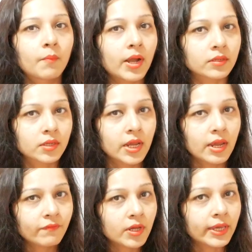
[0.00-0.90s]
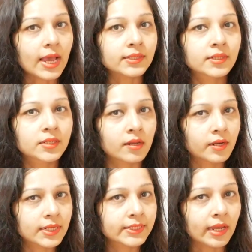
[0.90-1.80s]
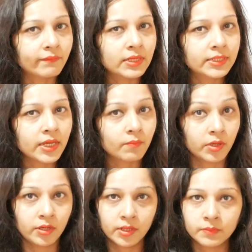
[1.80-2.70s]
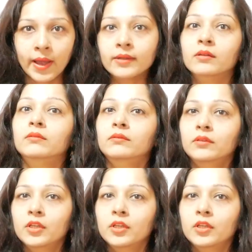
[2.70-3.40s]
But if the gas is colorless, can we see? But it is matter.